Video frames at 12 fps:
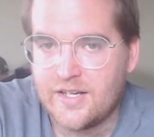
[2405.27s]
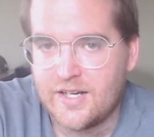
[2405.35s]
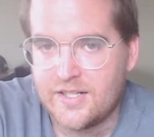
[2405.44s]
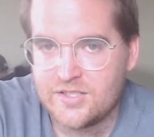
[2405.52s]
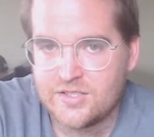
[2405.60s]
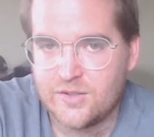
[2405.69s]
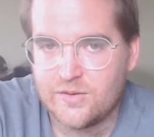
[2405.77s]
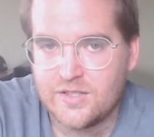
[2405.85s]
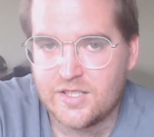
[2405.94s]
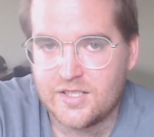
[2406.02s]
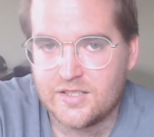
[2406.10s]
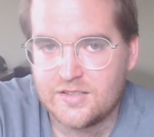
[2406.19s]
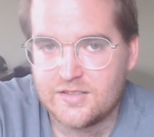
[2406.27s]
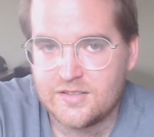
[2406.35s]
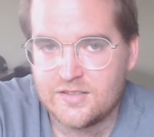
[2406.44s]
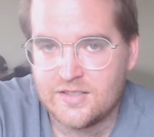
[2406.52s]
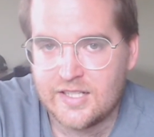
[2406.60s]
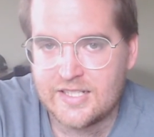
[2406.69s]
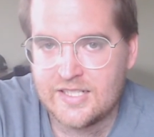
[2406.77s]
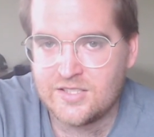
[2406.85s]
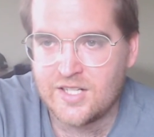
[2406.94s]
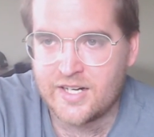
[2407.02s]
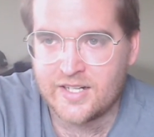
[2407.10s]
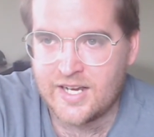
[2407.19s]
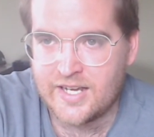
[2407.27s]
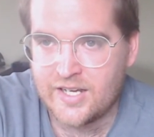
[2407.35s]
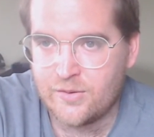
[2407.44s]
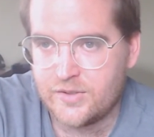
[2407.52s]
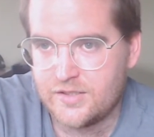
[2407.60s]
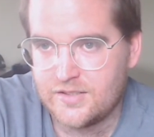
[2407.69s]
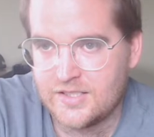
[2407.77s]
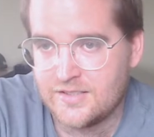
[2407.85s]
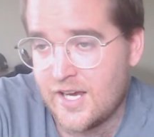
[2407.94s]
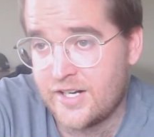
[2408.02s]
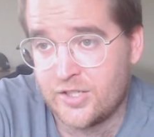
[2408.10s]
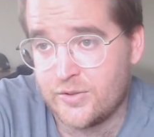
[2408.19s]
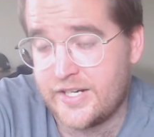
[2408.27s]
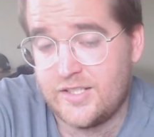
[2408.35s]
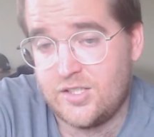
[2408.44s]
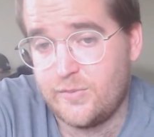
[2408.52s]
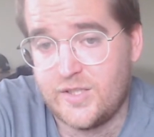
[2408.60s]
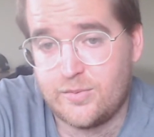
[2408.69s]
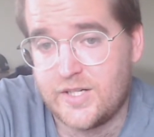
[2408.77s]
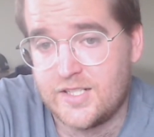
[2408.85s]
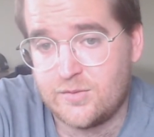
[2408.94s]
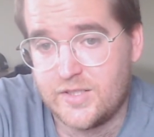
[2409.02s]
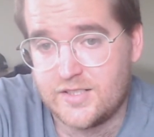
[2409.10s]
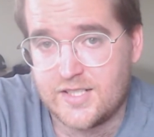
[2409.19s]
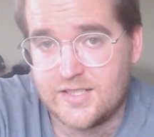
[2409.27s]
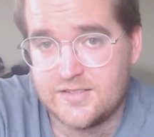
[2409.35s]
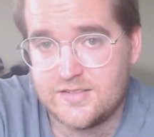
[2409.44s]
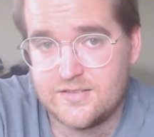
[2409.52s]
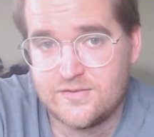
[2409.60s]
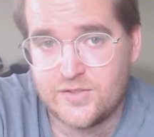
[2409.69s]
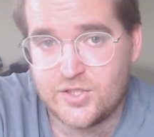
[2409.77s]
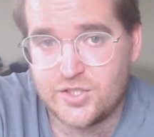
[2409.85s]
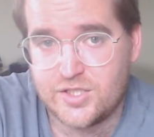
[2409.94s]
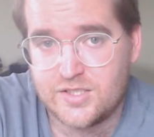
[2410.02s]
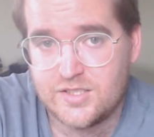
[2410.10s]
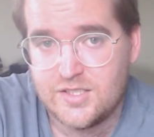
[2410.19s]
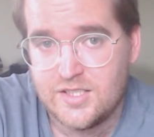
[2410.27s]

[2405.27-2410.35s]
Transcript: I just don't think like he's not a guy I would. He's not a great QB prospect. That's for sure.